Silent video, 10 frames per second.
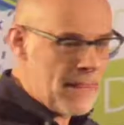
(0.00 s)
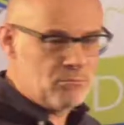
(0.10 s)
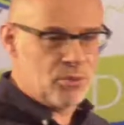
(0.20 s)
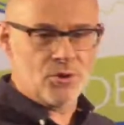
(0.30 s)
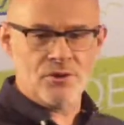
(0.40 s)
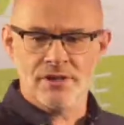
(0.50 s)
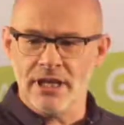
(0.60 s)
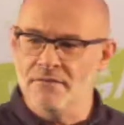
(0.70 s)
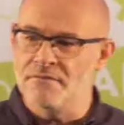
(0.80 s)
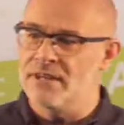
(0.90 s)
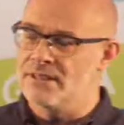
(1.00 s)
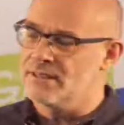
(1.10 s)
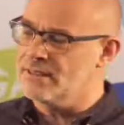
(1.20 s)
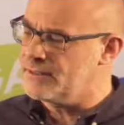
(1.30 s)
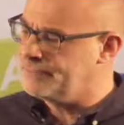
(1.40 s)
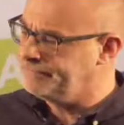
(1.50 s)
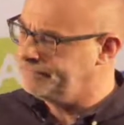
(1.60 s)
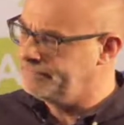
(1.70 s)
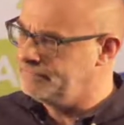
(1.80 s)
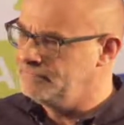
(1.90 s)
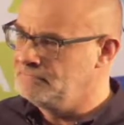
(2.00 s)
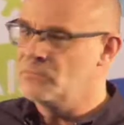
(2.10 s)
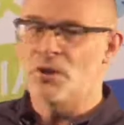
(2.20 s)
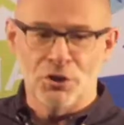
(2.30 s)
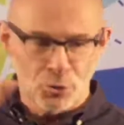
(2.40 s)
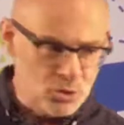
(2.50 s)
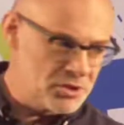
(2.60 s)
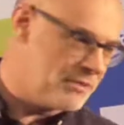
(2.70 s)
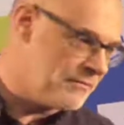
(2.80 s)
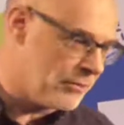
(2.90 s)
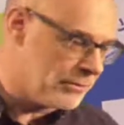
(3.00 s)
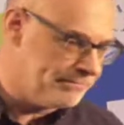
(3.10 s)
borders and fences, than there was before.